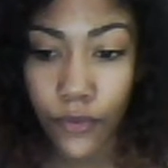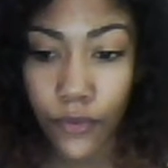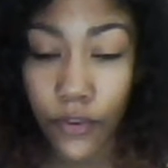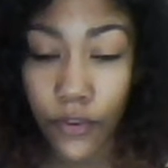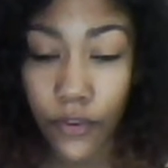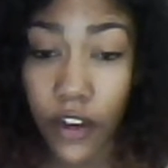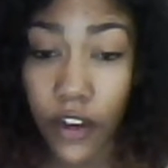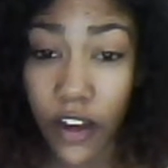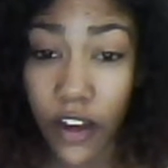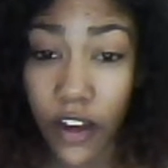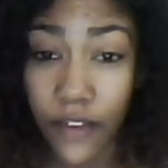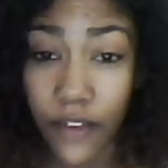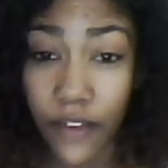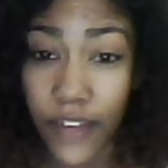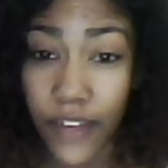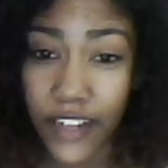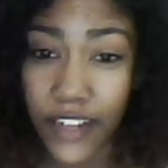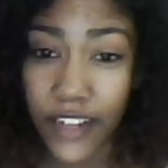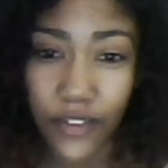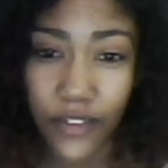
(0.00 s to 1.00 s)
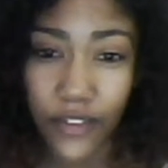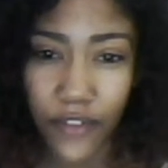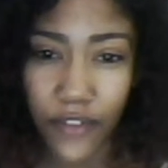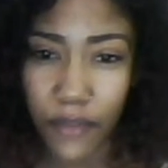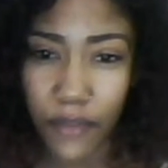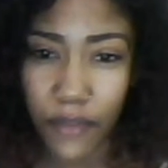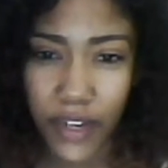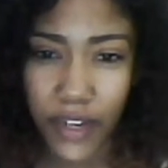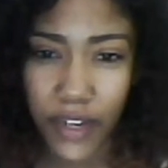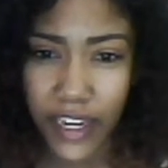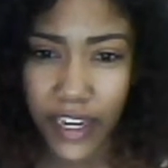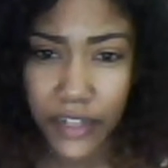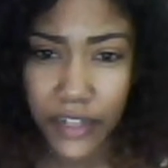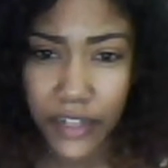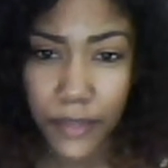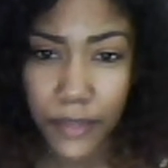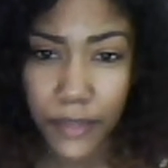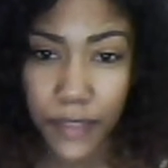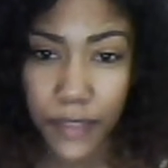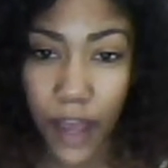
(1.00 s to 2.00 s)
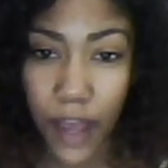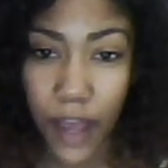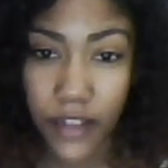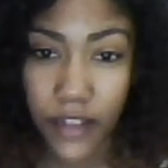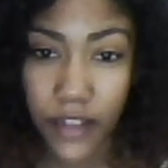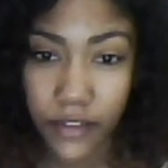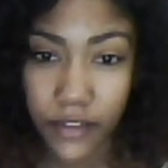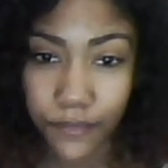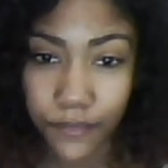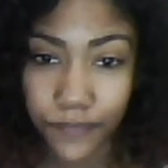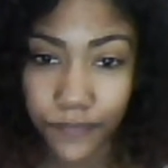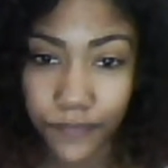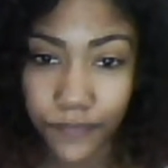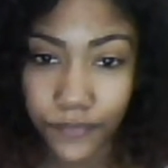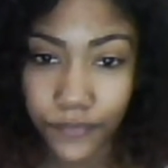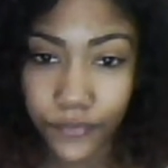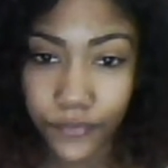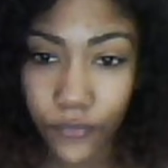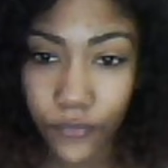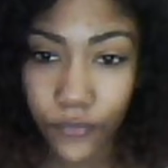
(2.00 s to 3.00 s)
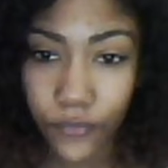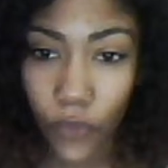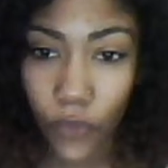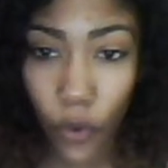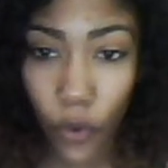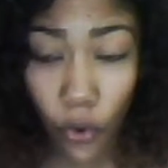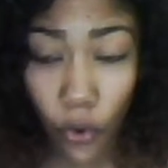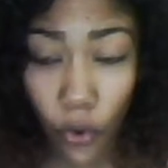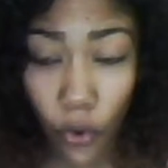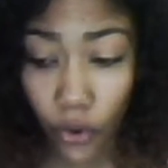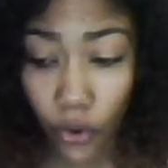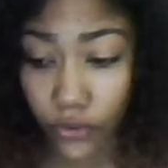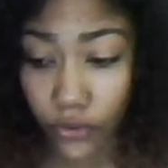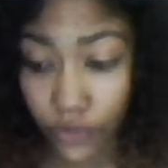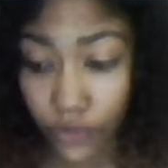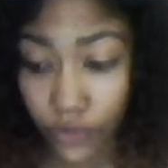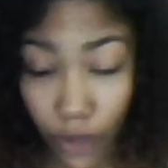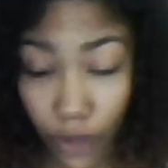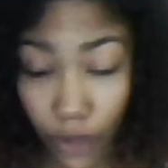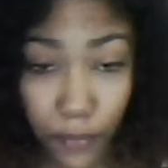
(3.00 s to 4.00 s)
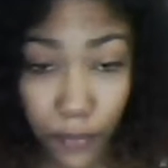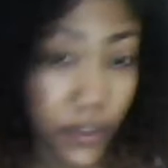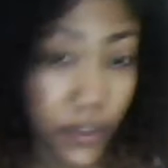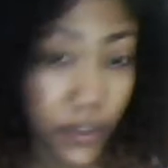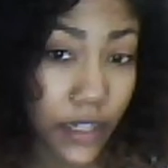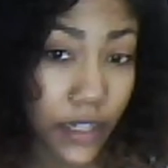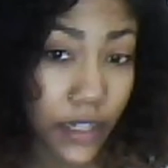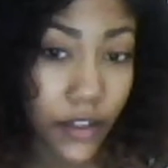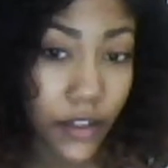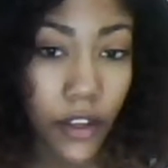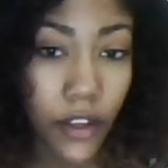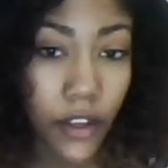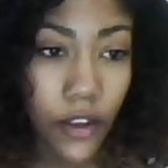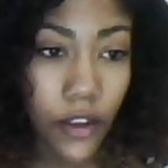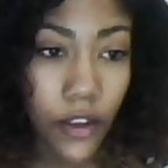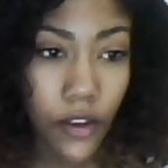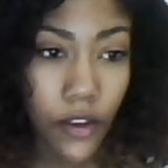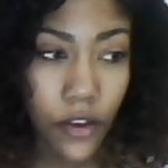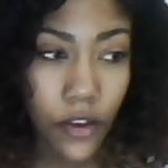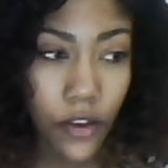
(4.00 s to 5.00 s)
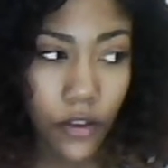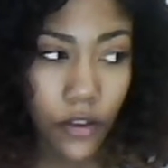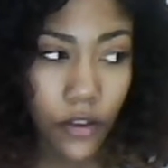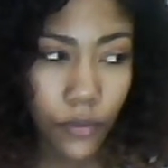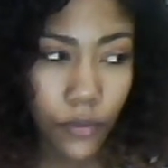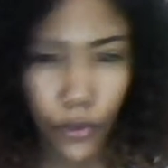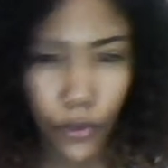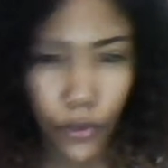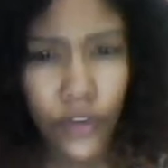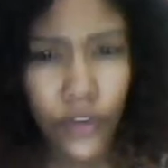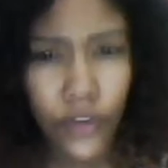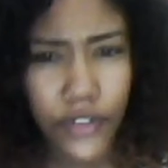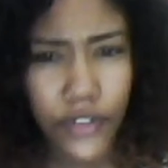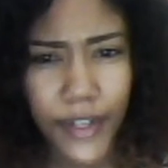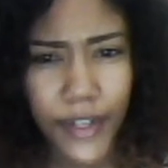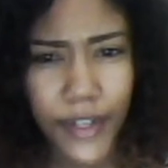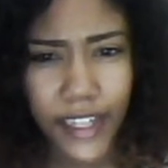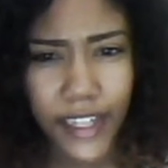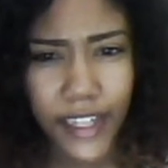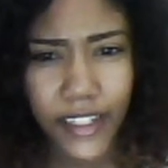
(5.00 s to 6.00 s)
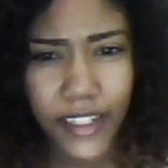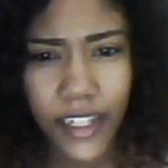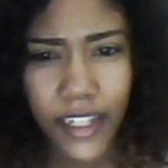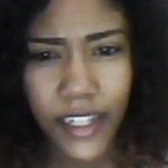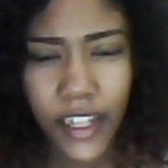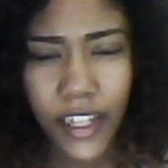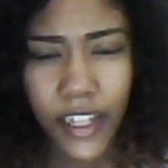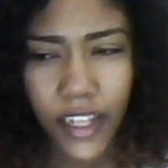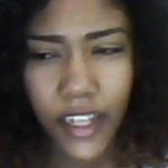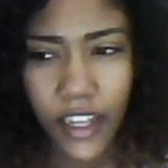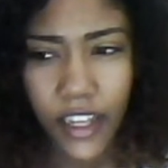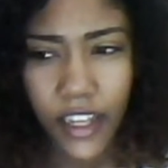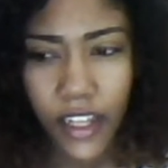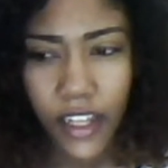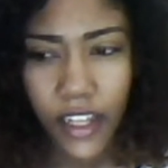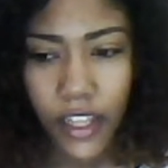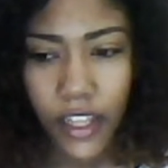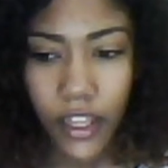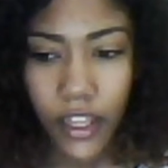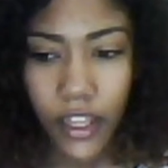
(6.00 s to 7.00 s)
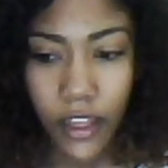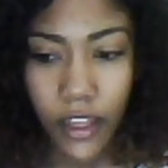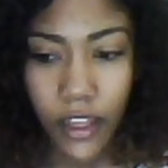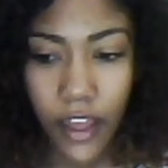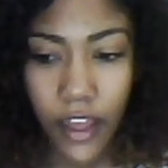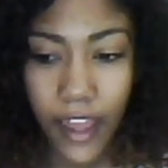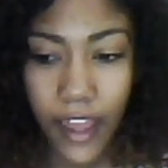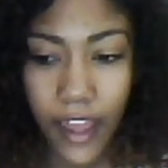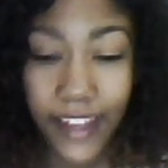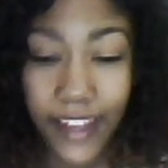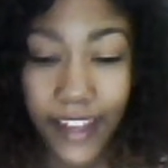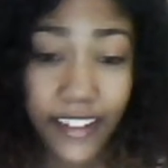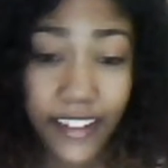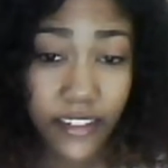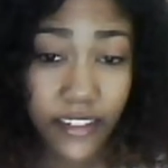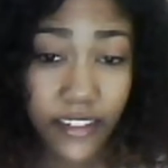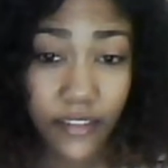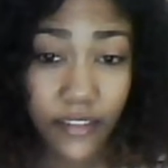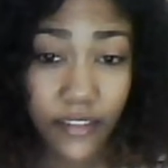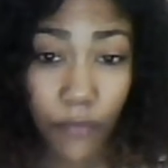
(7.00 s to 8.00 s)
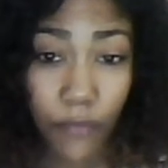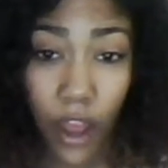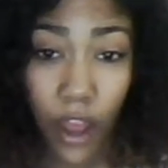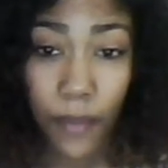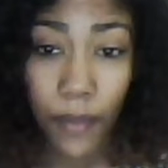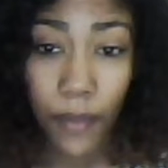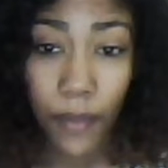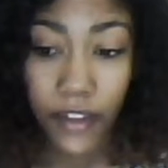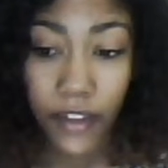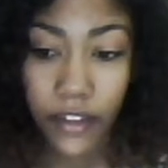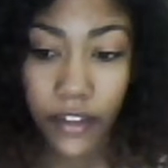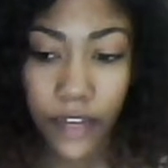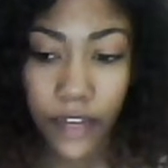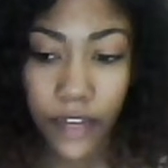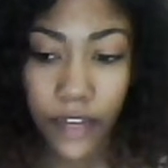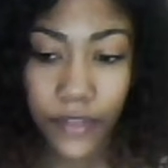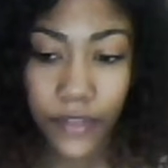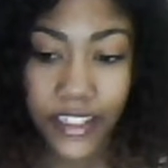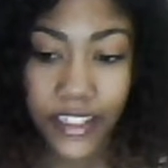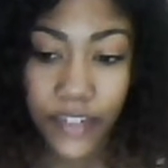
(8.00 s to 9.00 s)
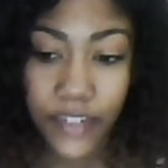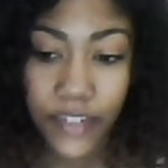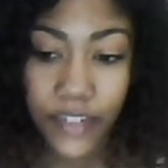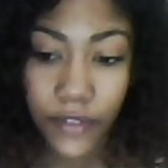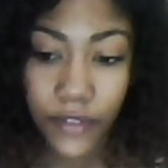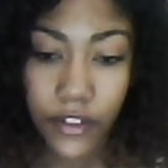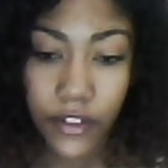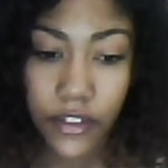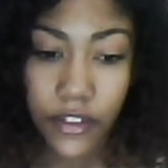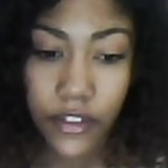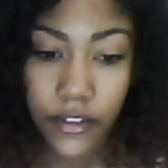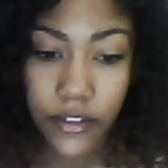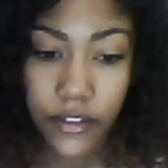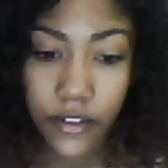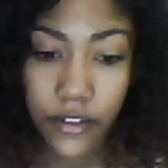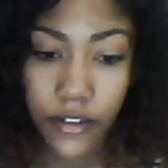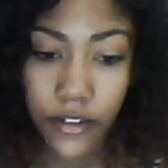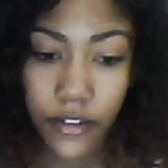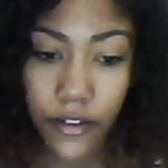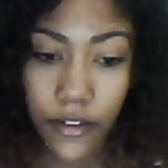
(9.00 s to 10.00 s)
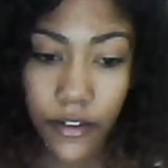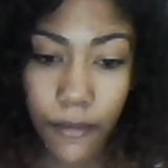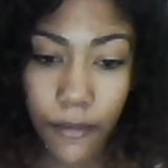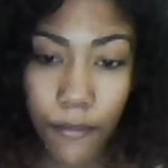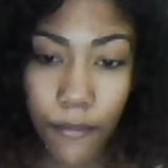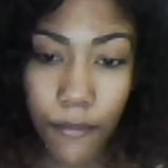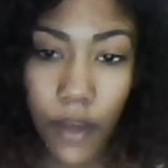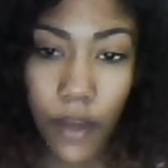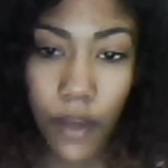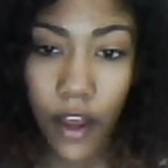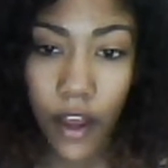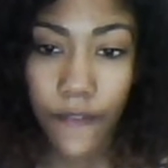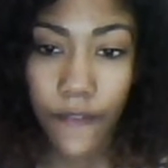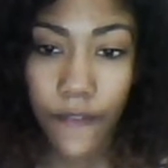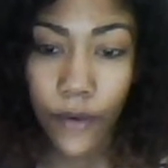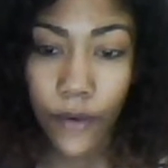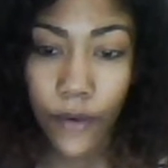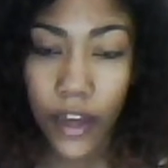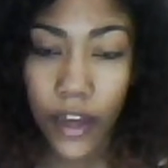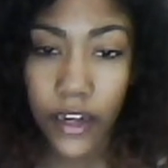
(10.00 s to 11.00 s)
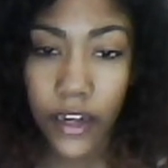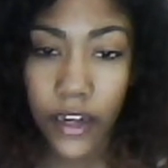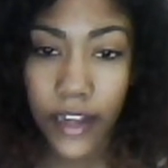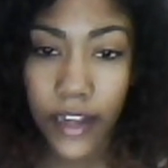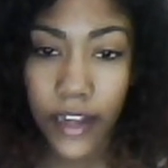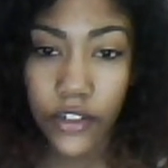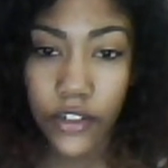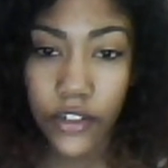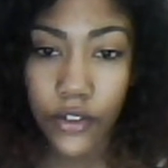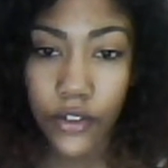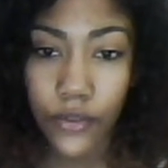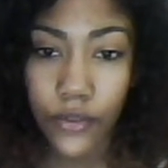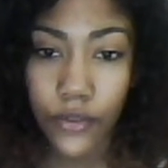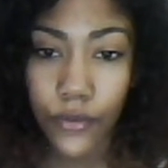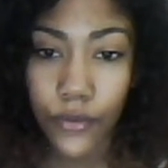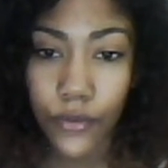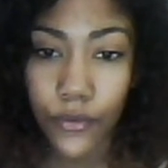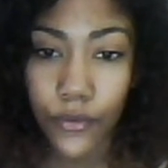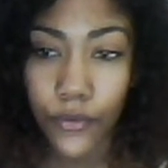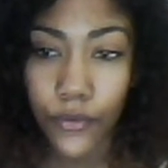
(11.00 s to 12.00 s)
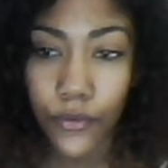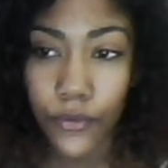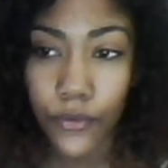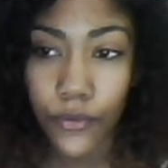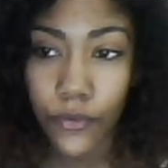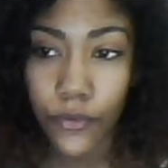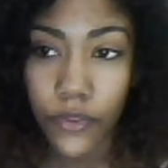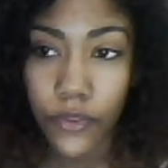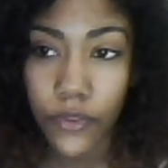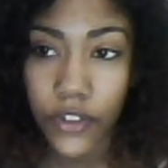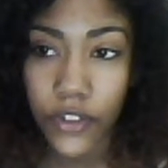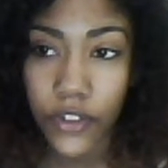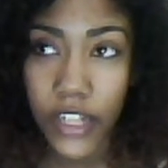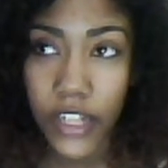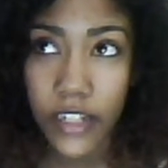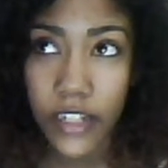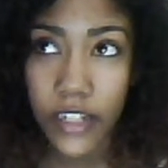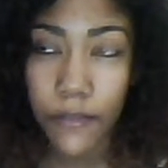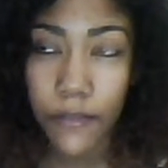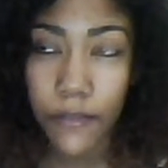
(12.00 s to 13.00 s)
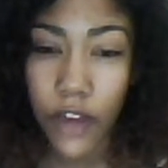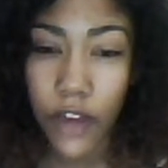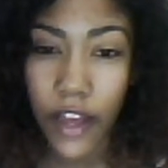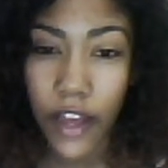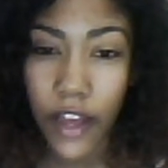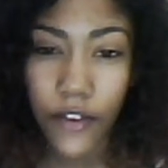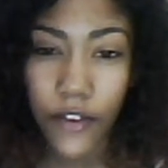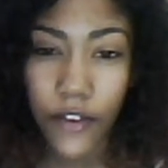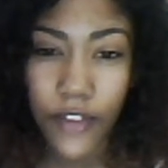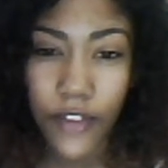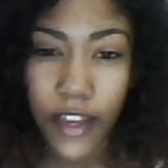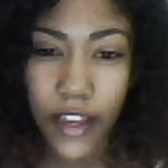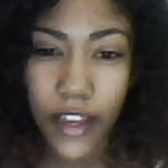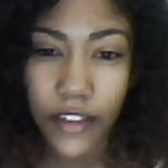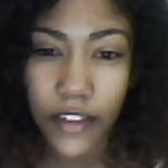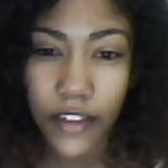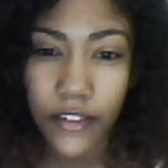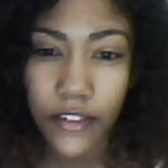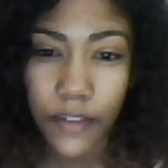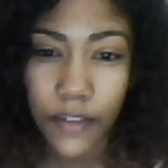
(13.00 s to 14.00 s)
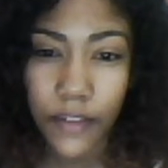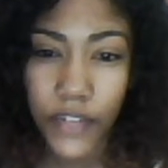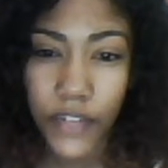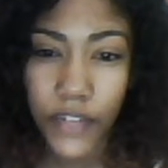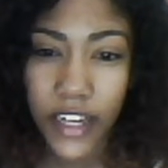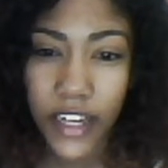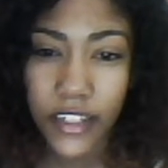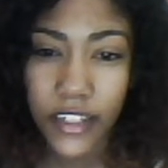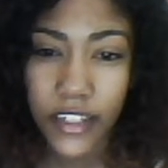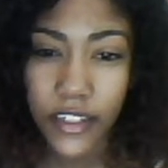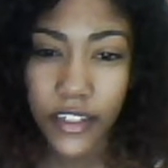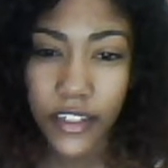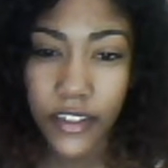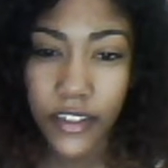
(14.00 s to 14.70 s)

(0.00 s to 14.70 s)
cut off any sort of communication with this person, or stop doing what you're doing. I guess that's just my opinion, everyone's different, but I thought I'd like to shed some light on that subject.